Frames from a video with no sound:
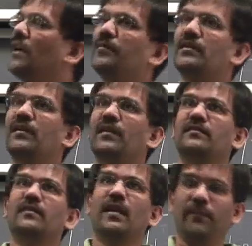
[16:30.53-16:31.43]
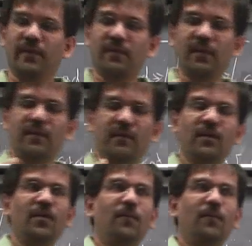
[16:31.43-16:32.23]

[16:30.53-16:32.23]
option is dynamic linking.